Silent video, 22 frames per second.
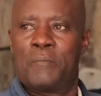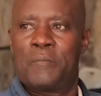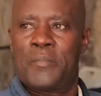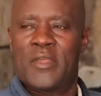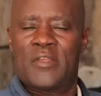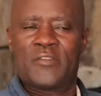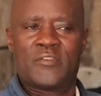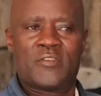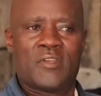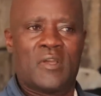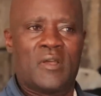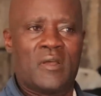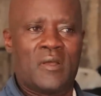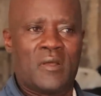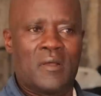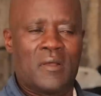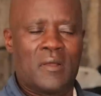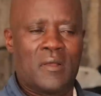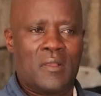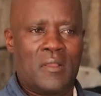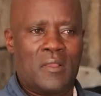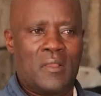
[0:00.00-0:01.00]
picture
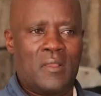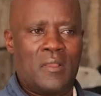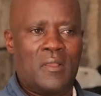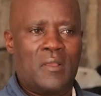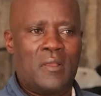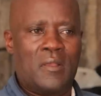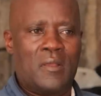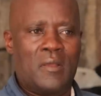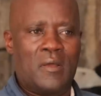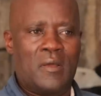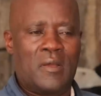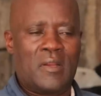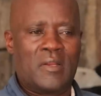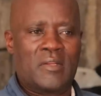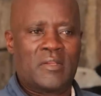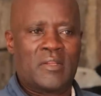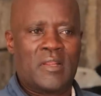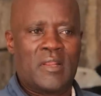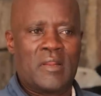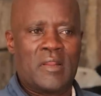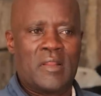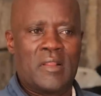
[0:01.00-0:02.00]

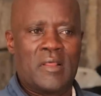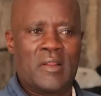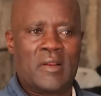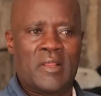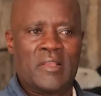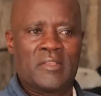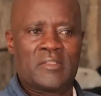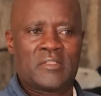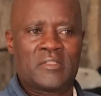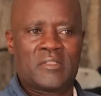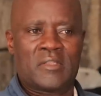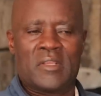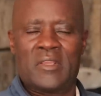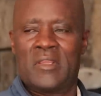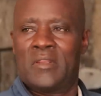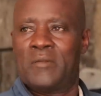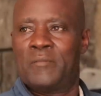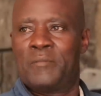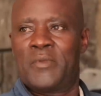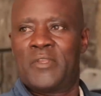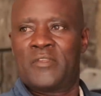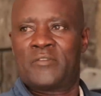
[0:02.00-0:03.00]
written, "Rest
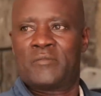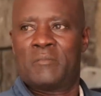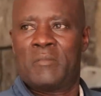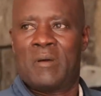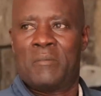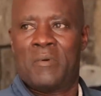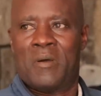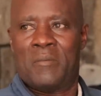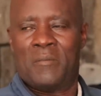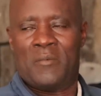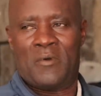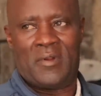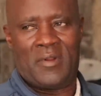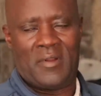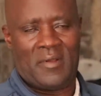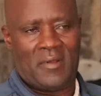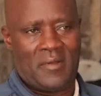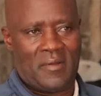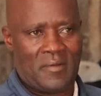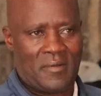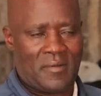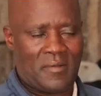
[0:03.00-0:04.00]
in peace, Baba
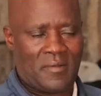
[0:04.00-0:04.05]
Mona."